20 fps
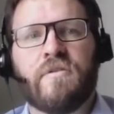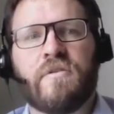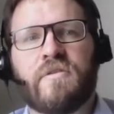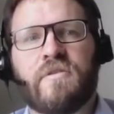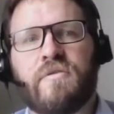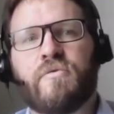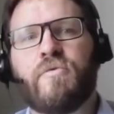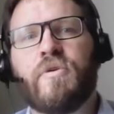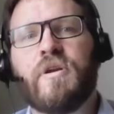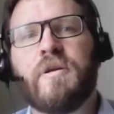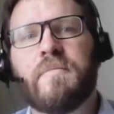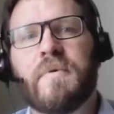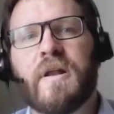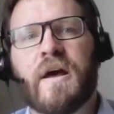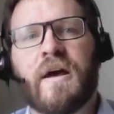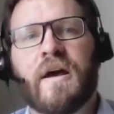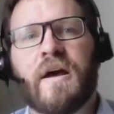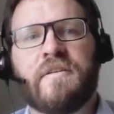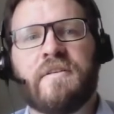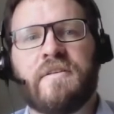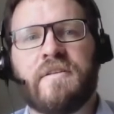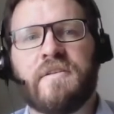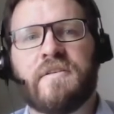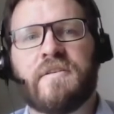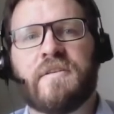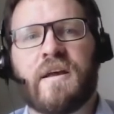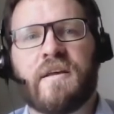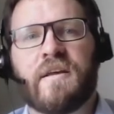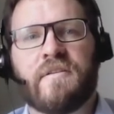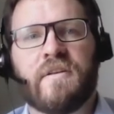to streamline
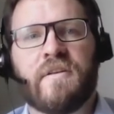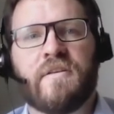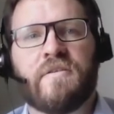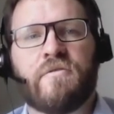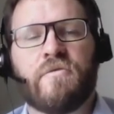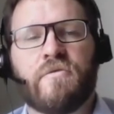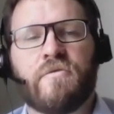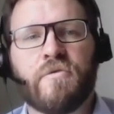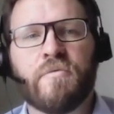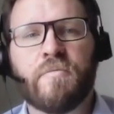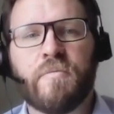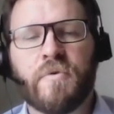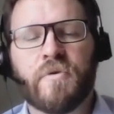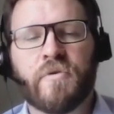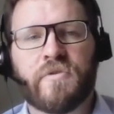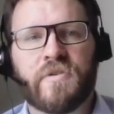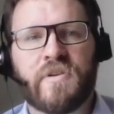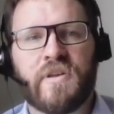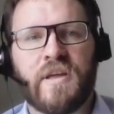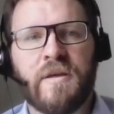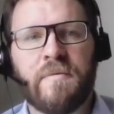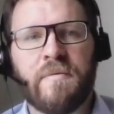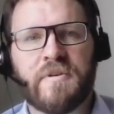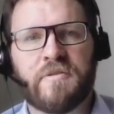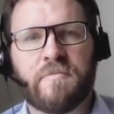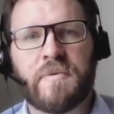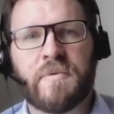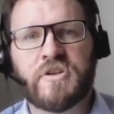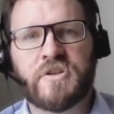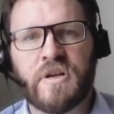this access to support scheme,
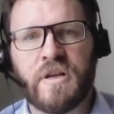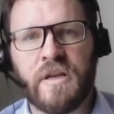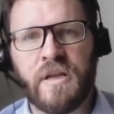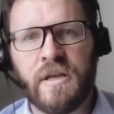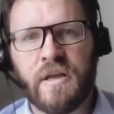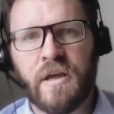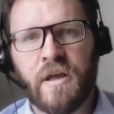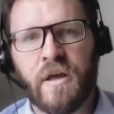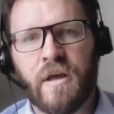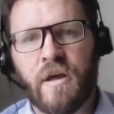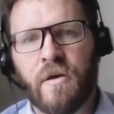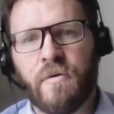especially